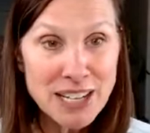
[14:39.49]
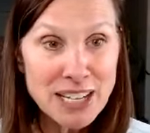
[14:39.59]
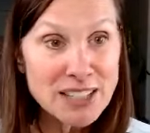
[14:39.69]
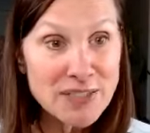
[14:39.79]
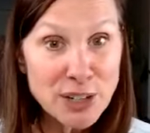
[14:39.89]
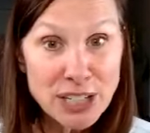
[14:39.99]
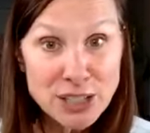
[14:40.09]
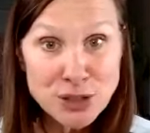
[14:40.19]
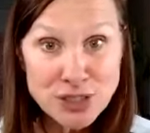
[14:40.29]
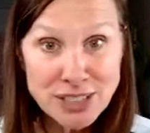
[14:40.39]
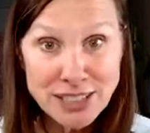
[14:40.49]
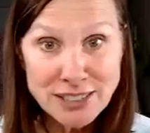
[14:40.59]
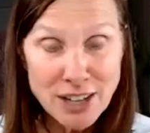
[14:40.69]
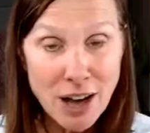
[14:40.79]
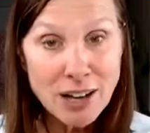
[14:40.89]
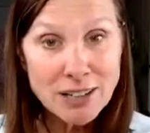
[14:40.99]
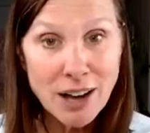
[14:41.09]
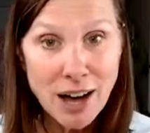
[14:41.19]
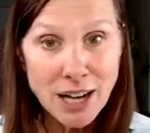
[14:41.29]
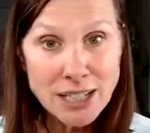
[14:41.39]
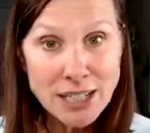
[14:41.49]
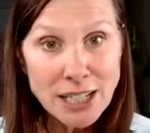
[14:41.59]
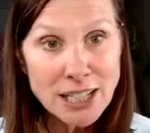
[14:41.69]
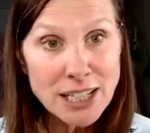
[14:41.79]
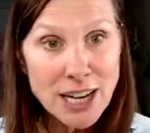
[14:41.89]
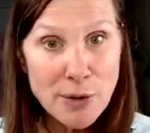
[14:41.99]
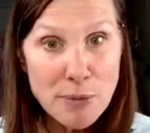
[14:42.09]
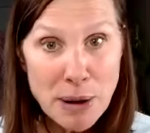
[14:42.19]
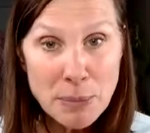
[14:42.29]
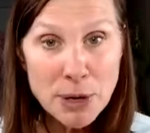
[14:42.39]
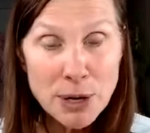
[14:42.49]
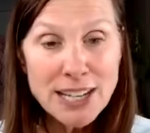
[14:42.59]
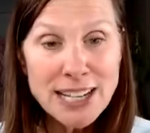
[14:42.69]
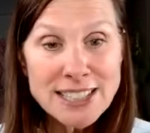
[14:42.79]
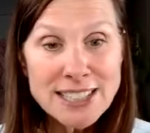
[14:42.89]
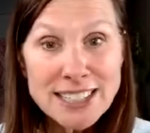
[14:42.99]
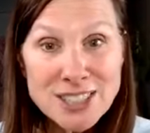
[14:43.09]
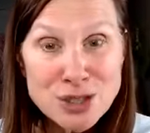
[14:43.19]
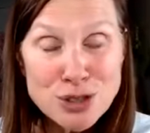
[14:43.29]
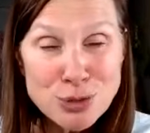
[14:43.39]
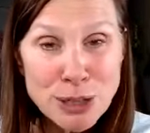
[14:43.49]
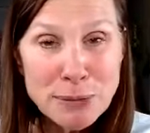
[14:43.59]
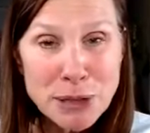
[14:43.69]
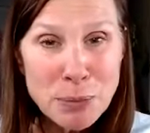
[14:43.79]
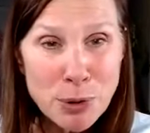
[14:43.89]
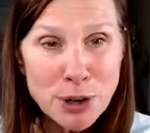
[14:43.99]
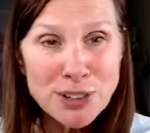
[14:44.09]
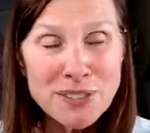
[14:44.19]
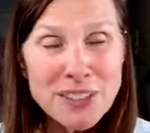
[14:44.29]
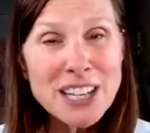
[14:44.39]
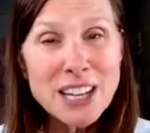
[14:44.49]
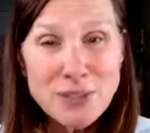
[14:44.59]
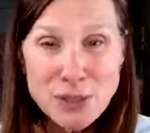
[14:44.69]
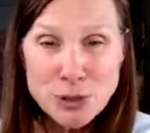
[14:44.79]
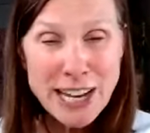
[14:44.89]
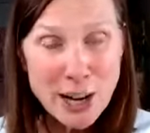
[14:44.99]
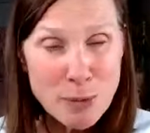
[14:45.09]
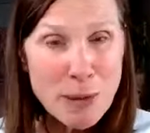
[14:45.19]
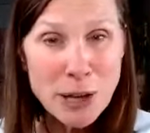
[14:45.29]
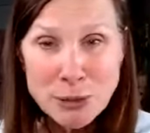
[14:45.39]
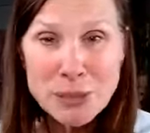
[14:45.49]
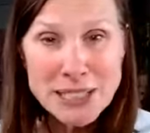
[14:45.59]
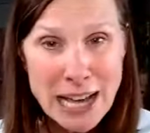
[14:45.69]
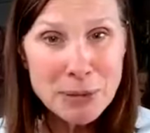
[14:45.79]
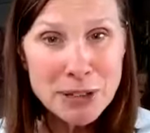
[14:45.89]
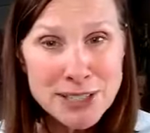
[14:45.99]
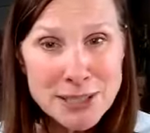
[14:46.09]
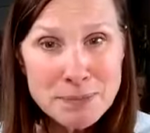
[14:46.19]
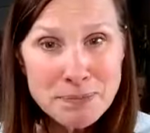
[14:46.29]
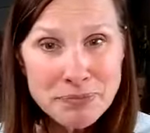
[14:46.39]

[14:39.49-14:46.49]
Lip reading: It's a very interesting talk, Agni. And remember, it's extremely important. If you care about your metabolism,